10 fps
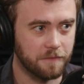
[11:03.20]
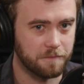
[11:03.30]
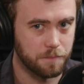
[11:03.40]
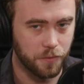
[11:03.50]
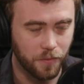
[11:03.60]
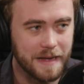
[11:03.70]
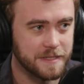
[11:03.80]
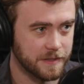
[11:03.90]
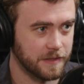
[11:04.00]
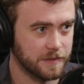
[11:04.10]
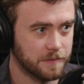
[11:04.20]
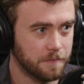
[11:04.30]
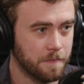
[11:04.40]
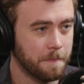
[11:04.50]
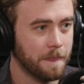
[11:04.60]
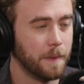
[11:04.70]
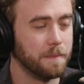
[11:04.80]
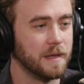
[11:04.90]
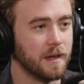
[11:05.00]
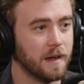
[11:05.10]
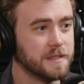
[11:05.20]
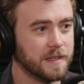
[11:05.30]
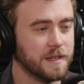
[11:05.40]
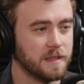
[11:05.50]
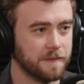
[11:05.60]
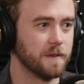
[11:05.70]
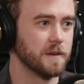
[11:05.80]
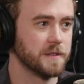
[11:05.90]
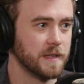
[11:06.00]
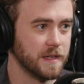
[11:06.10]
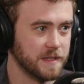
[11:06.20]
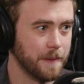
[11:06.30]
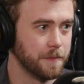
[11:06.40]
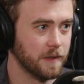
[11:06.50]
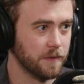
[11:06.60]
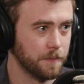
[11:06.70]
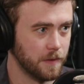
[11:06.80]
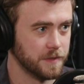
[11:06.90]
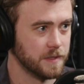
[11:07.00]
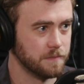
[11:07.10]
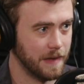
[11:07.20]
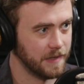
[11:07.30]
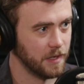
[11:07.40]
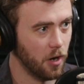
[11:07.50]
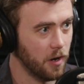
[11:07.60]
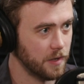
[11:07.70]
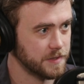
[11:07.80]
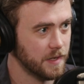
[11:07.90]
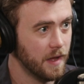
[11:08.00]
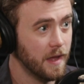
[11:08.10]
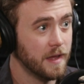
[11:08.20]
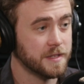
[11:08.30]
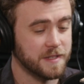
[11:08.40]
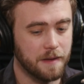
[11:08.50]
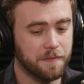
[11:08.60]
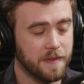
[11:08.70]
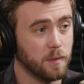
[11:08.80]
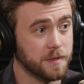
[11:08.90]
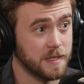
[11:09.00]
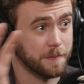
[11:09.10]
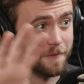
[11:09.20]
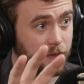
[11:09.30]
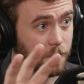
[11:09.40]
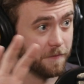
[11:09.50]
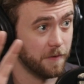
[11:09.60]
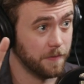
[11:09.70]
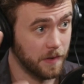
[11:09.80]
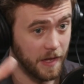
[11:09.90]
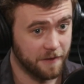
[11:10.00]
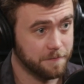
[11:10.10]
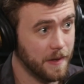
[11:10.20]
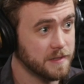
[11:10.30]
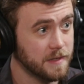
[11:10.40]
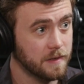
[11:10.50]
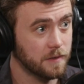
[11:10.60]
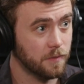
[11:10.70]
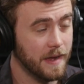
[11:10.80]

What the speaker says: priceless because it is the first example of a person making art. Same thing was separate from the cave painting, right?